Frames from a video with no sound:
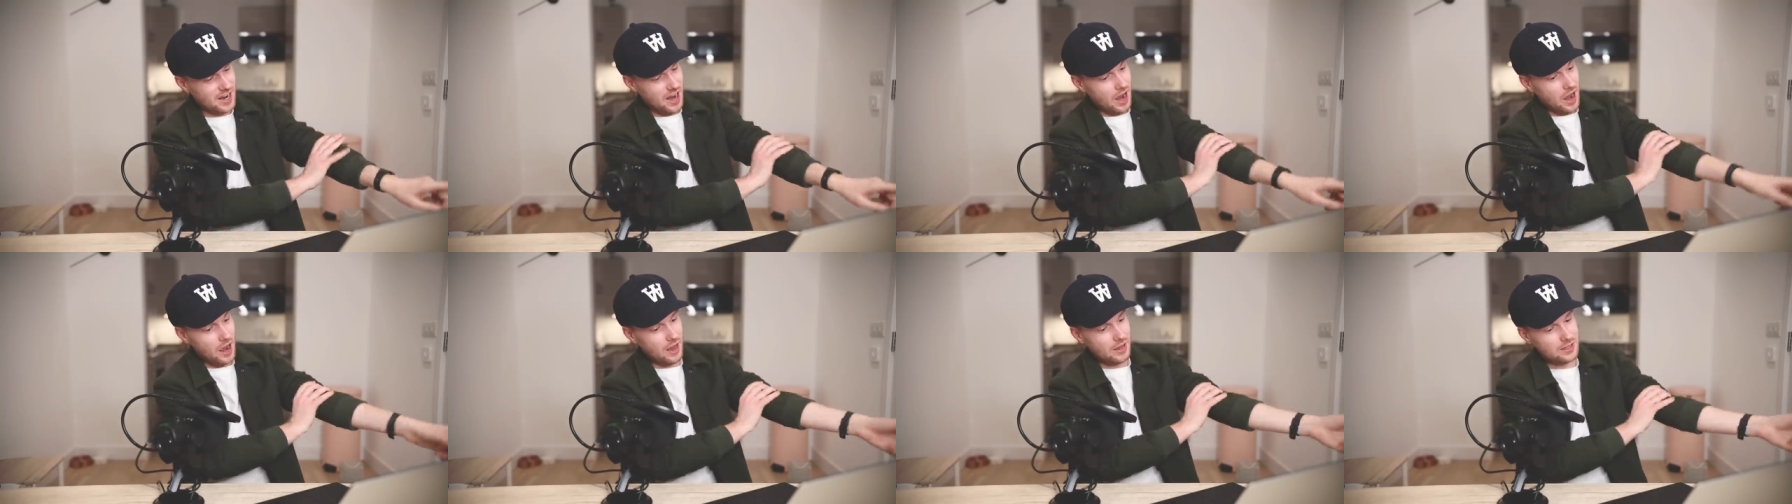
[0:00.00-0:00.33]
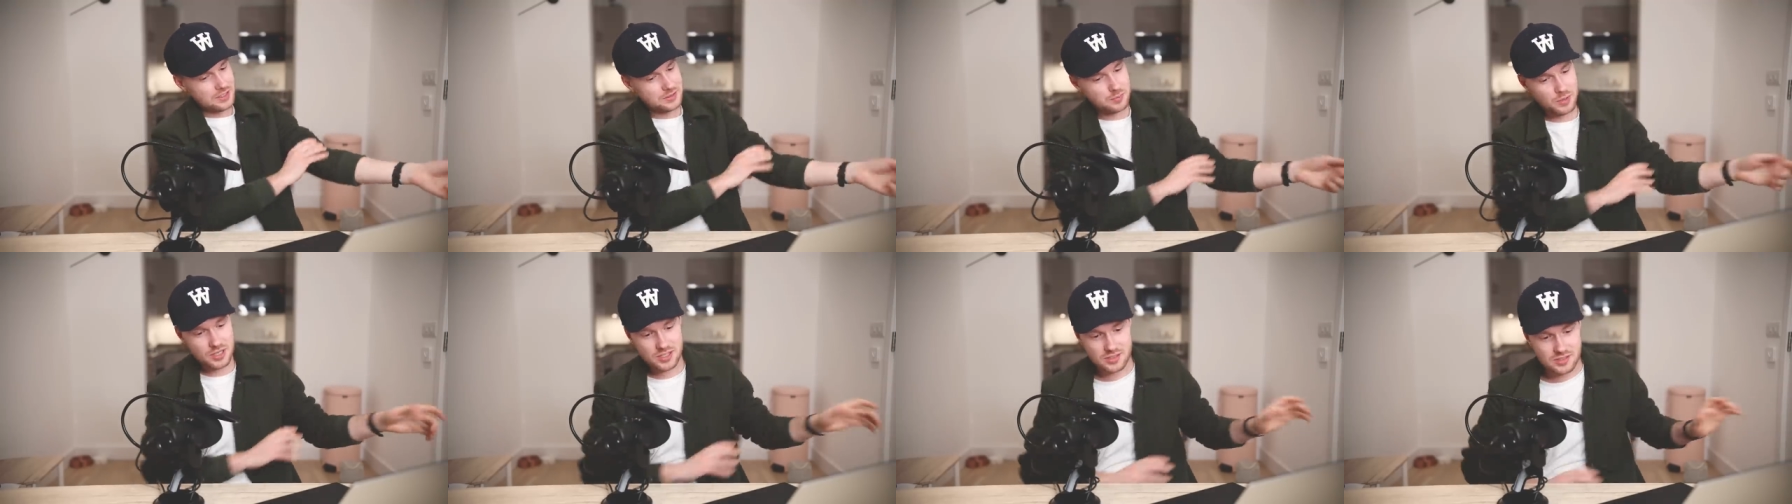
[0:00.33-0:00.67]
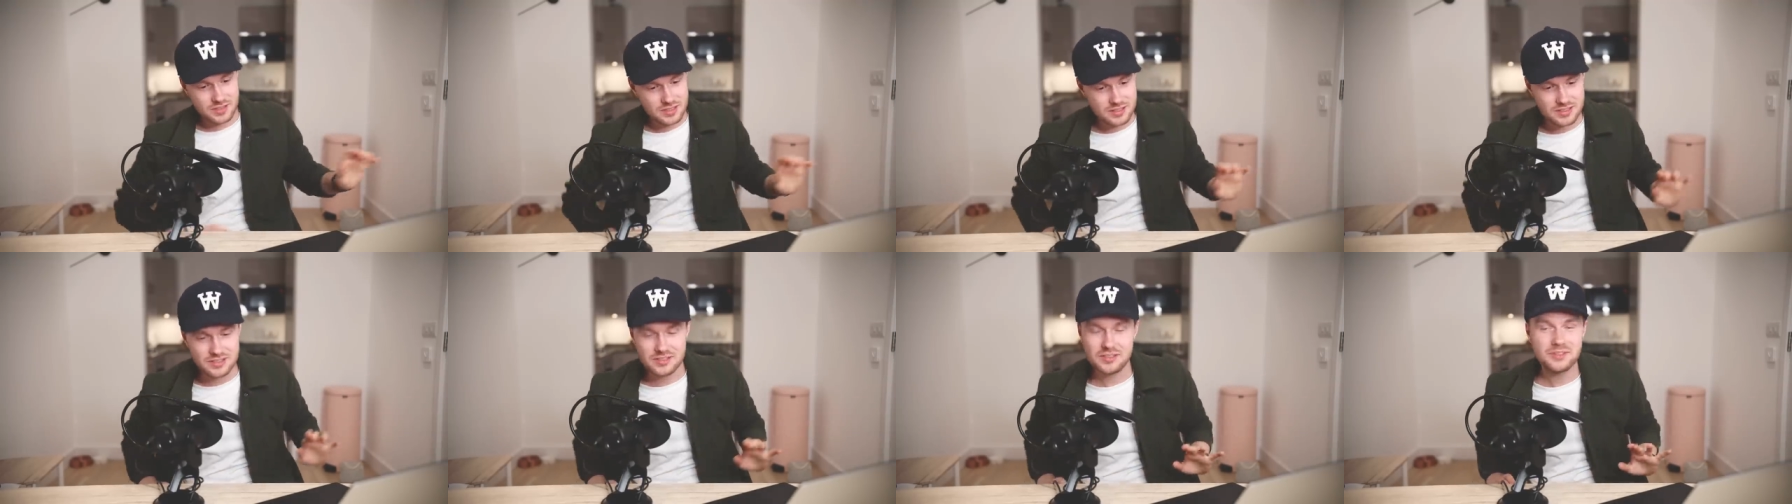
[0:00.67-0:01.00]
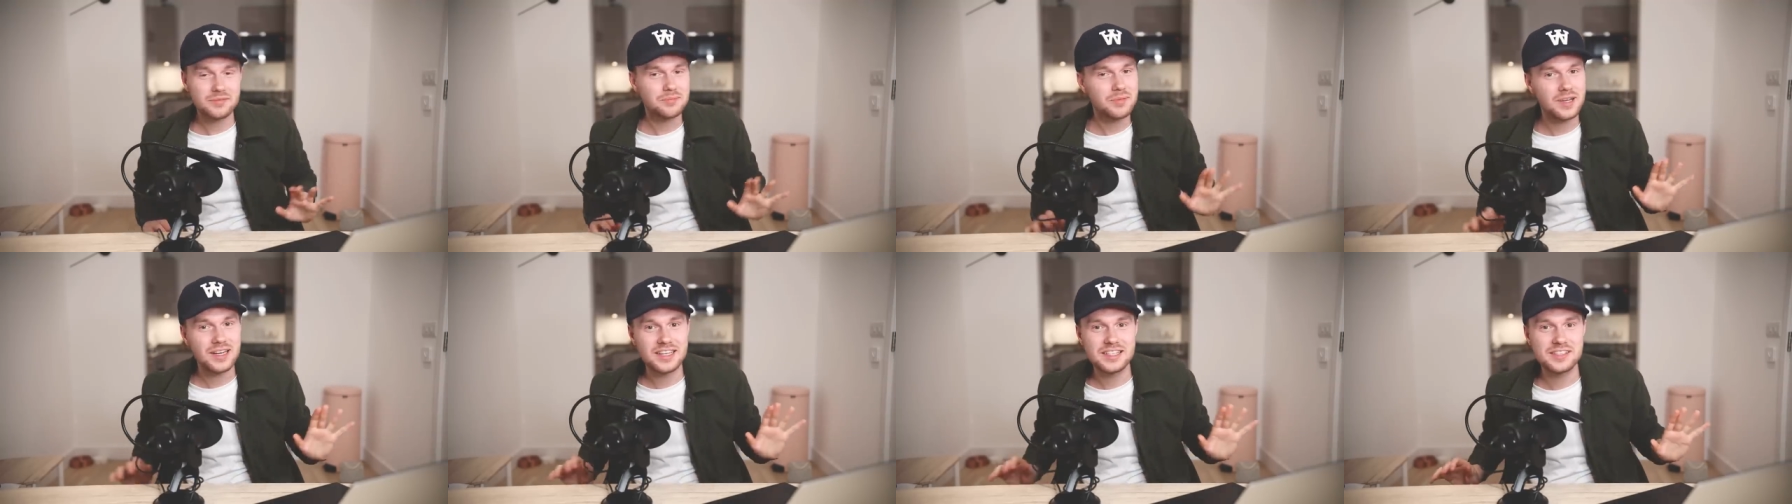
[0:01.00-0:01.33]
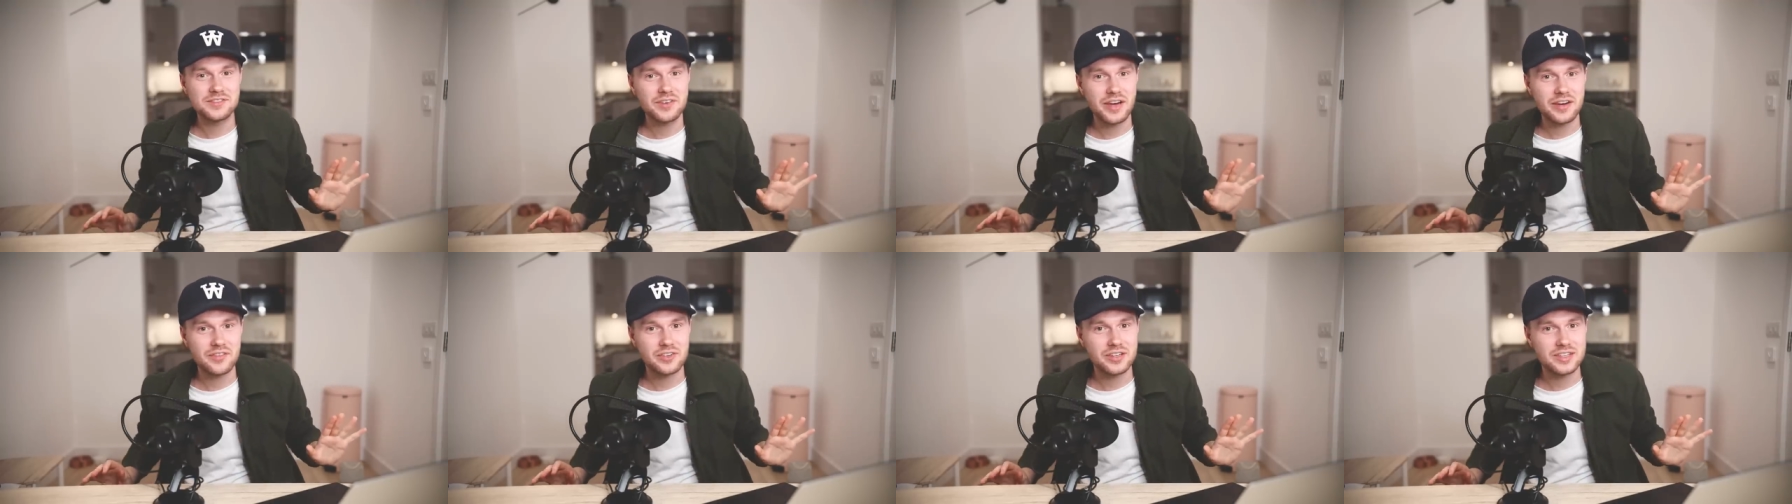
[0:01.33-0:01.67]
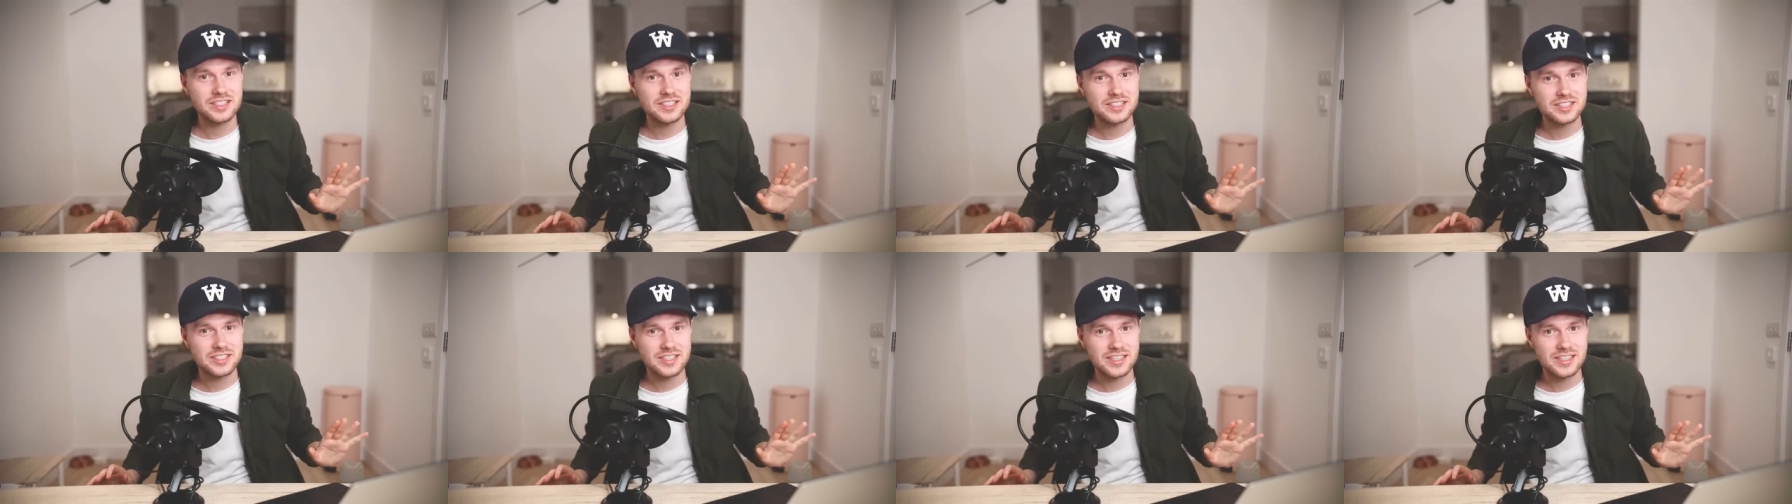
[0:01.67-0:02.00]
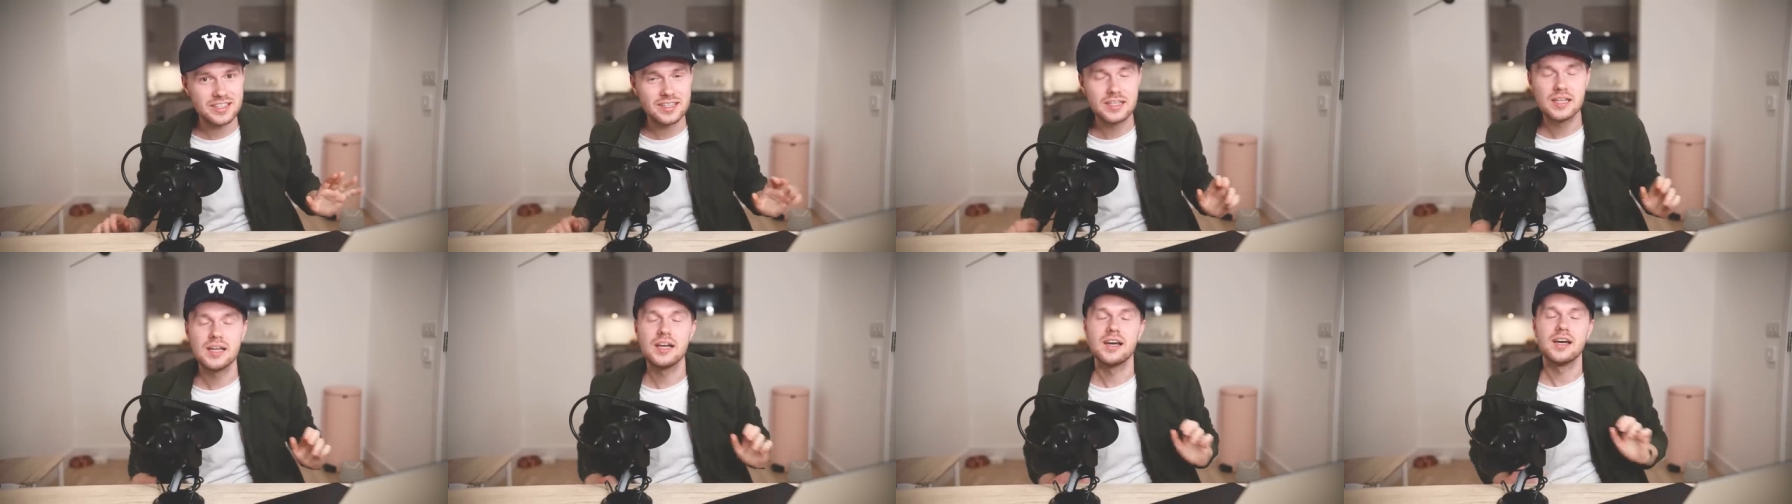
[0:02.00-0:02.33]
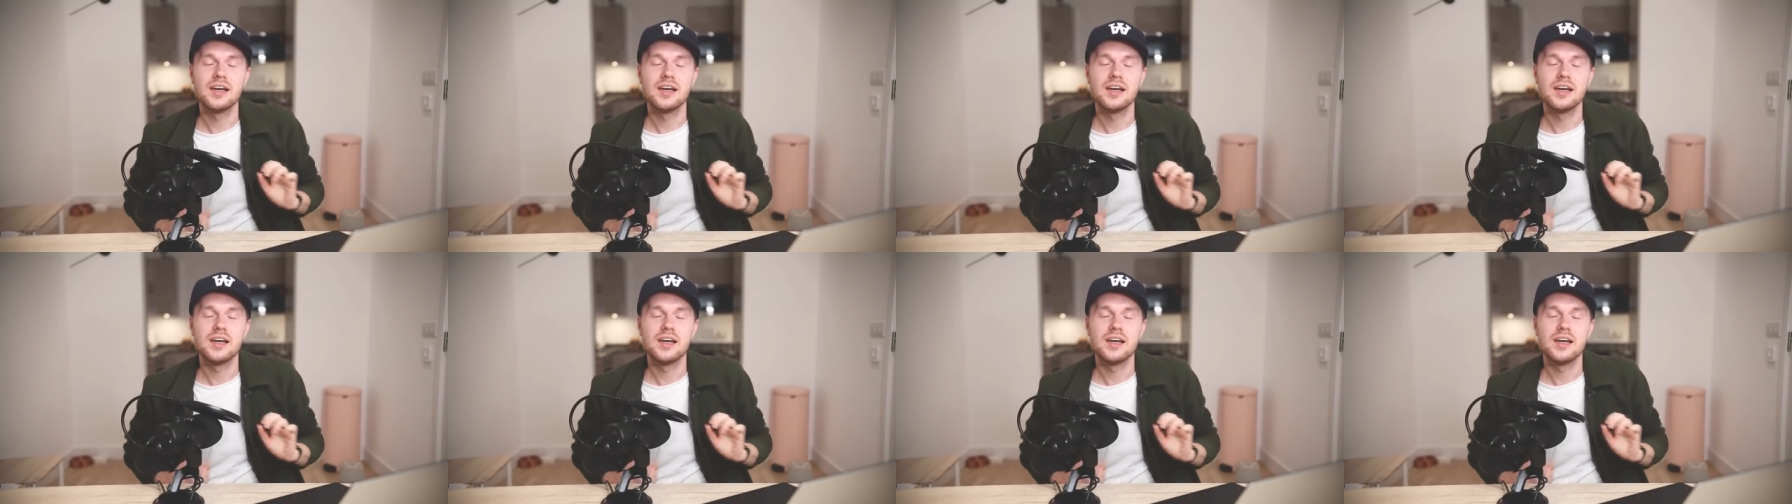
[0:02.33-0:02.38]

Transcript: Uh, as much as it's not my least favourite this year,